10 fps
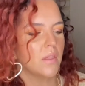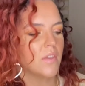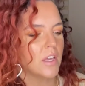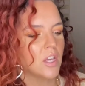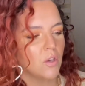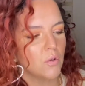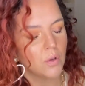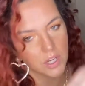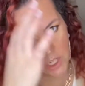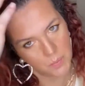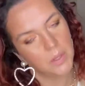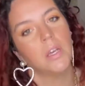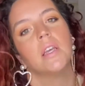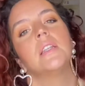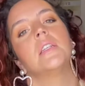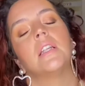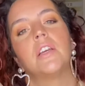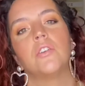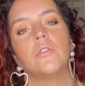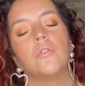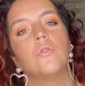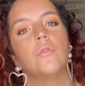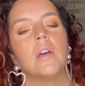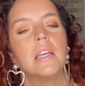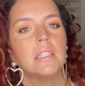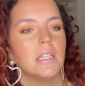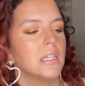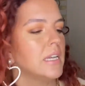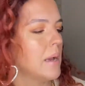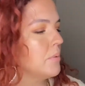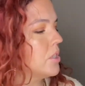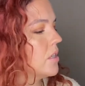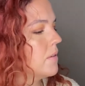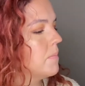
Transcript: that you can just plug into like your little AC adapter